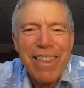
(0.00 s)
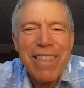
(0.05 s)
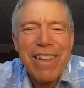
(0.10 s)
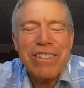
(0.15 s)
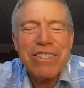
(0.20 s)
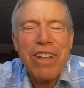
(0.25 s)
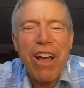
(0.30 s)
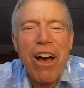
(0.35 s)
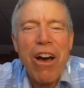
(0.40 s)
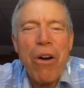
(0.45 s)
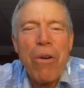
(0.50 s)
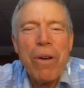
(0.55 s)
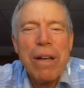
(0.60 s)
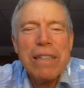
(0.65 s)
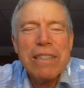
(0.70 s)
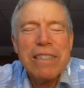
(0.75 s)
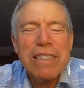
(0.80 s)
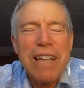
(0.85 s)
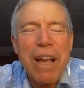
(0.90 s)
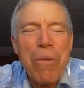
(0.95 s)
There's
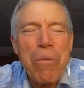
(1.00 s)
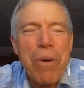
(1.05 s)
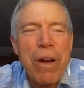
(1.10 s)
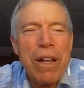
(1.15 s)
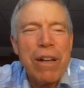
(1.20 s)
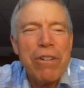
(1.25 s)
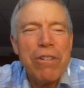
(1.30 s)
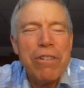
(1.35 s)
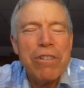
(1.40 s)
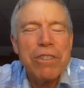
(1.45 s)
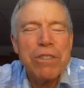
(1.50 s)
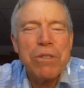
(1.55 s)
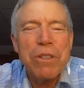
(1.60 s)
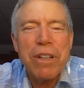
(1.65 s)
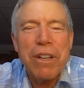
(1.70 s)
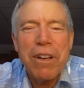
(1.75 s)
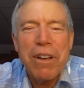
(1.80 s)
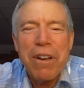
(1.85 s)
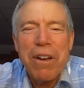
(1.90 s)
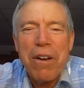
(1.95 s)
always someone who's
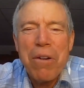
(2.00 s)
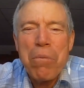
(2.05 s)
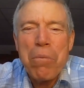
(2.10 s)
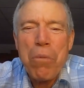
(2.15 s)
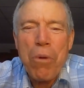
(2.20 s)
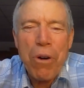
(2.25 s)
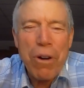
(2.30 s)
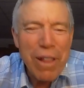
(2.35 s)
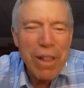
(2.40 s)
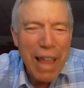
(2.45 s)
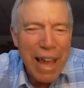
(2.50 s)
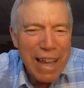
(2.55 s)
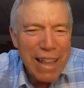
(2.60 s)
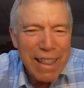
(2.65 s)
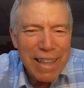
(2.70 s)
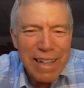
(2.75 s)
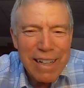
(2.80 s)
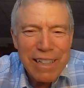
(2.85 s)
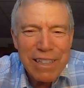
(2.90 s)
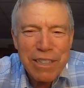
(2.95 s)
more
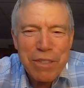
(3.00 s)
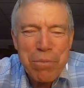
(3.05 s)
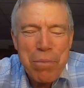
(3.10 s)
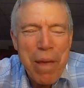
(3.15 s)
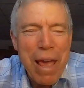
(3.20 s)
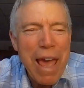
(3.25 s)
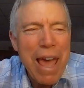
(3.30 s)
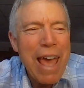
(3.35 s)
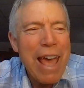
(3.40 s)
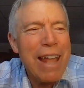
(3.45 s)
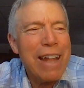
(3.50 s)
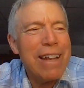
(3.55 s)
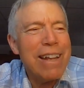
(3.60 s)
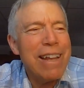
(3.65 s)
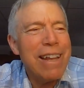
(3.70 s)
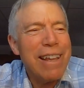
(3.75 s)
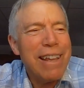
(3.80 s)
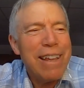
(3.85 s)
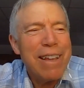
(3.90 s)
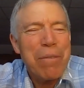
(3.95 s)
likely to
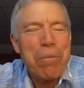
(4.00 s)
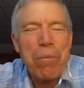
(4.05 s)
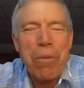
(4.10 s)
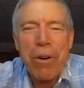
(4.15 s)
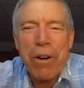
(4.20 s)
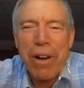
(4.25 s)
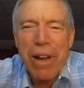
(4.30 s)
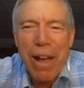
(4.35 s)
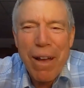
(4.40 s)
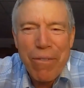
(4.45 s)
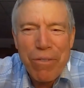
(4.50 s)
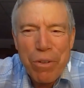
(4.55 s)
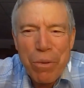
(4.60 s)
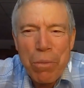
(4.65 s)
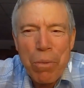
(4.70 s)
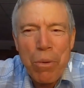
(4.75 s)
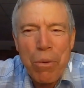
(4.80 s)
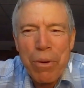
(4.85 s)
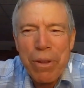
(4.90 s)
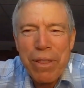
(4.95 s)
spend, more
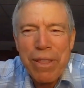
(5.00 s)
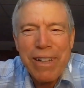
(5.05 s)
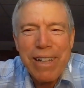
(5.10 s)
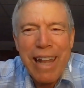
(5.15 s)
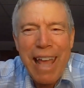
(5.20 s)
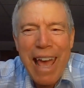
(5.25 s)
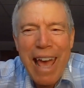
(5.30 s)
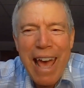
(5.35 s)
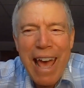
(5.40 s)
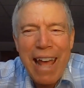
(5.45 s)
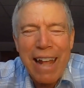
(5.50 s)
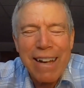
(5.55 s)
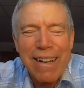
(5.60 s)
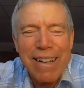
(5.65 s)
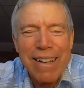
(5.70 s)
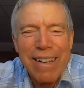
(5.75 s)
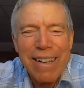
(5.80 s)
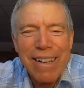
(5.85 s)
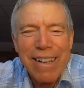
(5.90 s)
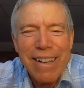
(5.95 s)
comfortable with
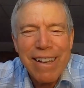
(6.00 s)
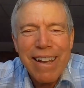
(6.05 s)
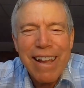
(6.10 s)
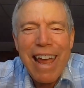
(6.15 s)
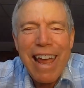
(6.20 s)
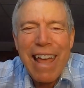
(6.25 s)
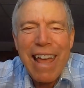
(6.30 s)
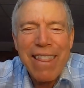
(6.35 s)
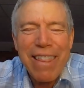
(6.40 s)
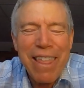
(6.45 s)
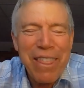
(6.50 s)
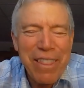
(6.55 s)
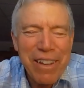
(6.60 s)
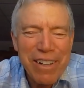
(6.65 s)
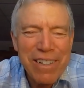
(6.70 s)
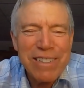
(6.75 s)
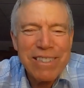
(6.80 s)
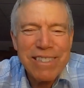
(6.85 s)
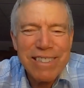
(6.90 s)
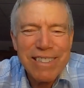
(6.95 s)
debt, and then
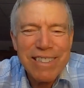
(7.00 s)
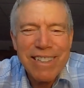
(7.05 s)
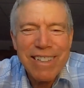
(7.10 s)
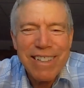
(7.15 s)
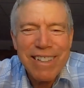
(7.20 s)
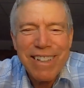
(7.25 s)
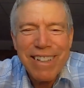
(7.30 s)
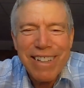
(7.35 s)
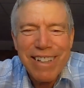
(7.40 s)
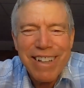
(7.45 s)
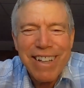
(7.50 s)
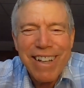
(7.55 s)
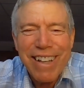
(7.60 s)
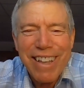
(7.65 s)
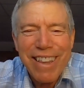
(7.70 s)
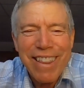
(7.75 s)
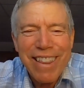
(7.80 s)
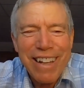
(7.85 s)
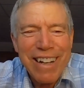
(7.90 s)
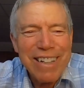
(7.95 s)
that's
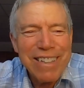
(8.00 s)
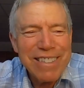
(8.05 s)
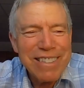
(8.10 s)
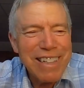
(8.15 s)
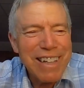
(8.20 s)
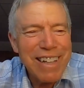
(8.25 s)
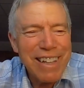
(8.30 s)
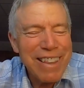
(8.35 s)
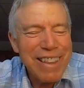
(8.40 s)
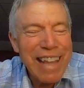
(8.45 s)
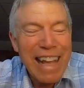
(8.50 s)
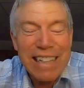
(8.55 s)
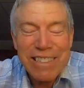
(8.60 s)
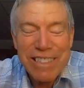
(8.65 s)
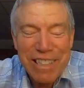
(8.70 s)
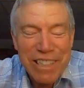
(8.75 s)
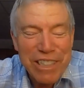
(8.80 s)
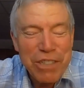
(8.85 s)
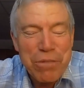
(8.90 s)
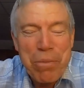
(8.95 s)

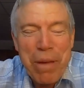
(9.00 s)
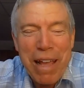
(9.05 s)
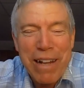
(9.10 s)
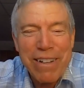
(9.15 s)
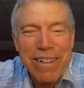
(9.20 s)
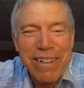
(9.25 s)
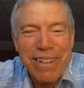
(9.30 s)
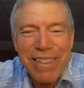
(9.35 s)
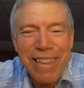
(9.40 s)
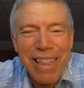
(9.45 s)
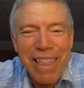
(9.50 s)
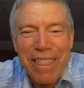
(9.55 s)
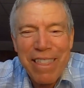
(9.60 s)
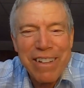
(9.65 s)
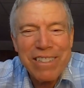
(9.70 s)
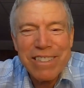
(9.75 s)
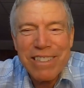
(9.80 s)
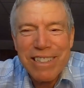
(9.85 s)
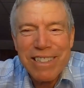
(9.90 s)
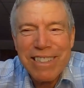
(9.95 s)
the spender, and then
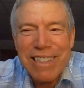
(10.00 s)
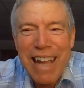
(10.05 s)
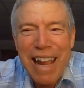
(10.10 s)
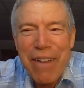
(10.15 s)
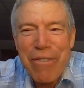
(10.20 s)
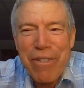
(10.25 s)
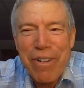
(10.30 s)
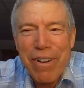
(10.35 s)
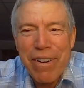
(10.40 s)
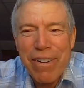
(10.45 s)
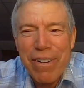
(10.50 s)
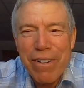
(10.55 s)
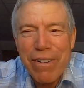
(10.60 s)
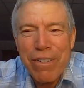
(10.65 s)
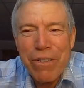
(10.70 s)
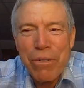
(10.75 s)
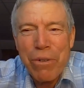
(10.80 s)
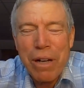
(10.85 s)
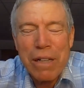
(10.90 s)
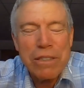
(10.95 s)
there's the saver
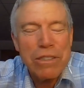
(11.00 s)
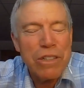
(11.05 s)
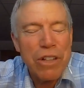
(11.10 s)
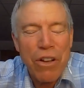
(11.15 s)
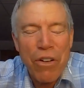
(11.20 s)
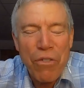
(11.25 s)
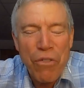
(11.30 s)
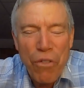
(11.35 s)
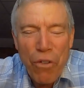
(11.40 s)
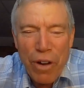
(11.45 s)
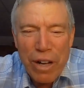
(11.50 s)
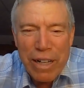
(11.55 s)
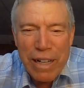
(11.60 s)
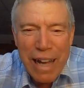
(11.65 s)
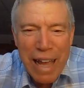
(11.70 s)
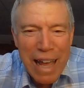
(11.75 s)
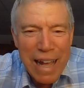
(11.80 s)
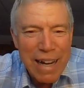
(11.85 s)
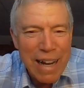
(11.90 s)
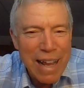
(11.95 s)
who wants to avoid
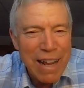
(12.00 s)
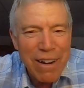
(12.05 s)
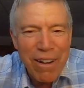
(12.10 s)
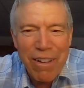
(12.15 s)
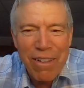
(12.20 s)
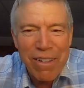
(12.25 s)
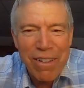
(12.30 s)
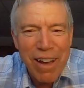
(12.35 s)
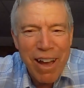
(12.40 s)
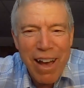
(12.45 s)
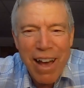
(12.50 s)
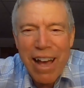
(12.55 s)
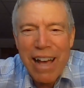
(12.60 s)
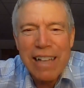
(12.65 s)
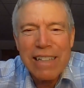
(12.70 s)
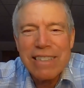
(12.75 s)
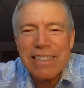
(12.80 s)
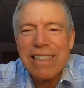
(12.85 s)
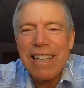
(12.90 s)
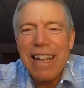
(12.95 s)
debt at all
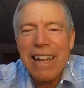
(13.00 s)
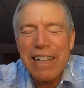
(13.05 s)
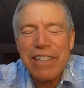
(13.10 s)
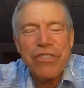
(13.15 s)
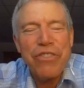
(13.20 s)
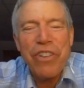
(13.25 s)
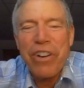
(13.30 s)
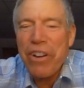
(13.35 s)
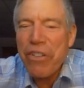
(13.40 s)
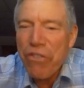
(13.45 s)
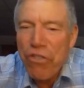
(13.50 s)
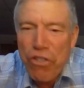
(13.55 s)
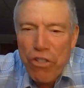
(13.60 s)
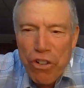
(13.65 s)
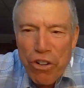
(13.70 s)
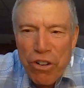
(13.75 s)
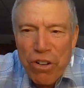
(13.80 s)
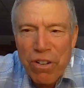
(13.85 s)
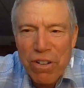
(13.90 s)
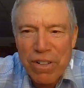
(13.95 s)
costs and is very
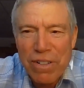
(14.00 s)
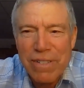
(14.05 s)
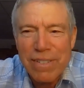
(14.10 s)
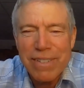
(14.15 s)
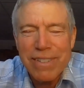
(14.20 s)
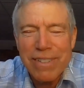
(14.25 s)
frugal.